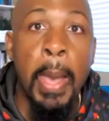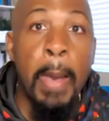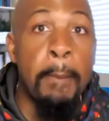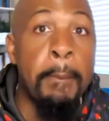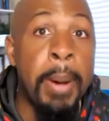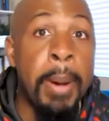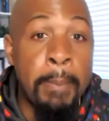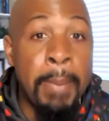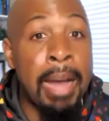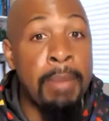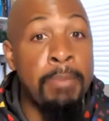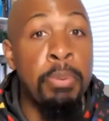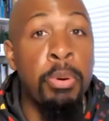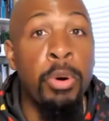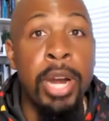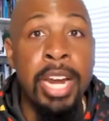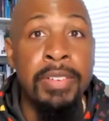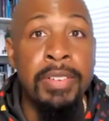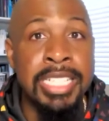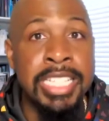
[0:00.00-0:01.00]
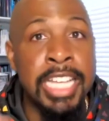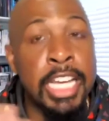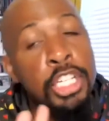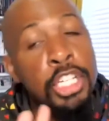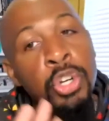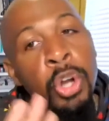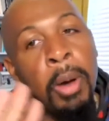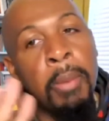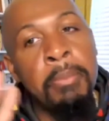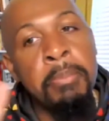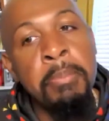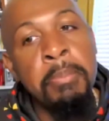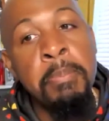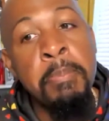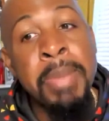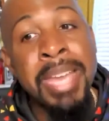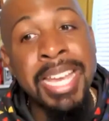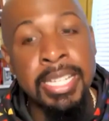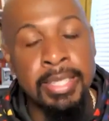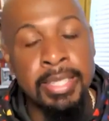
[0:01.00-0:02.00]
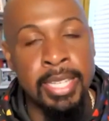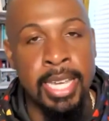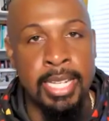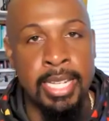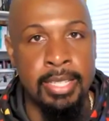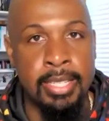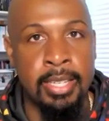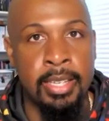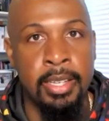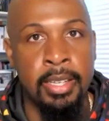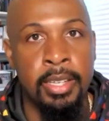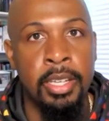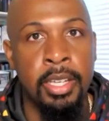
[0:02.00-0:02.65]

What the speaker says: But my prayer is that you don't miss it